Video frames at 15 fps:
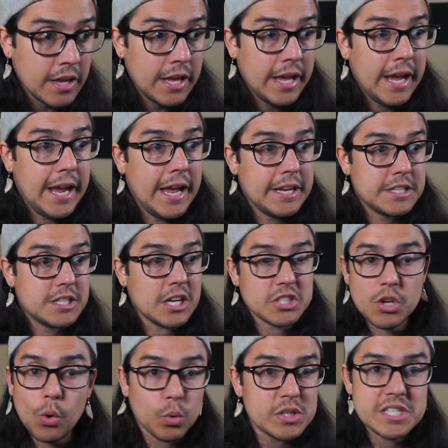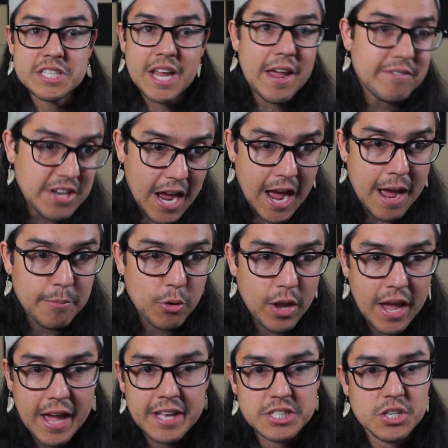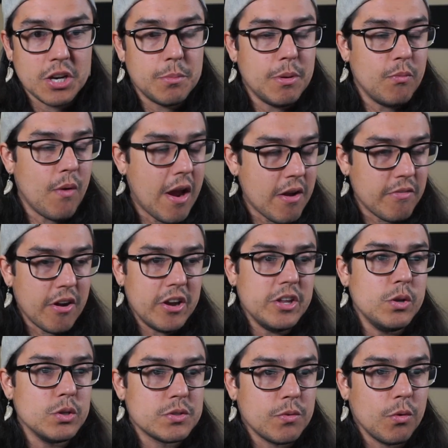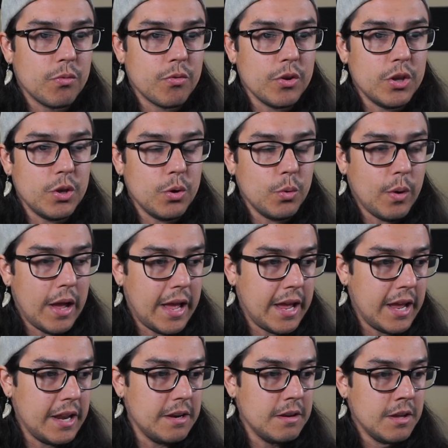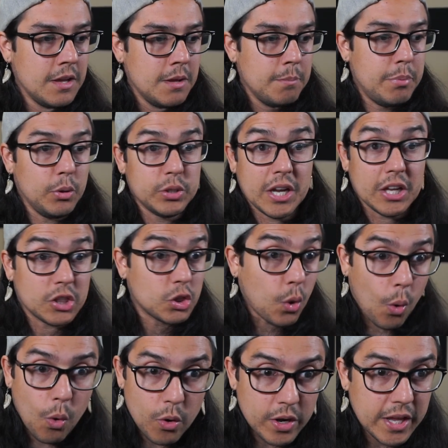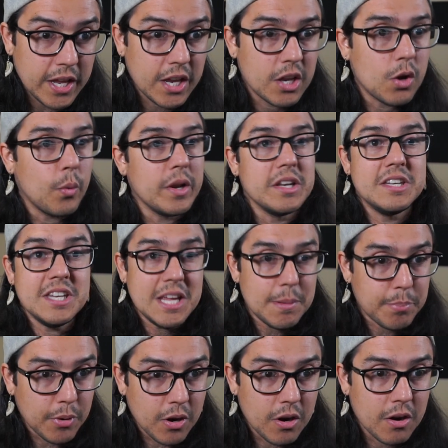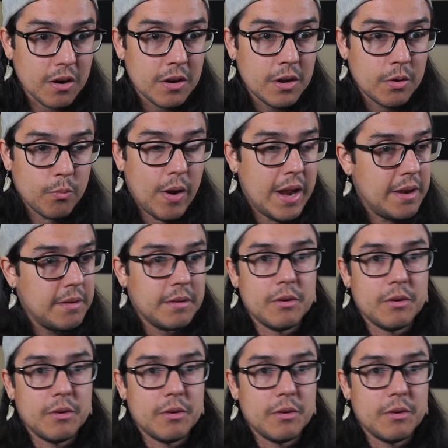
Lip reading: It doesn't only save time, okay? It's going to be very, very useful for you in building authority, going deeper, right?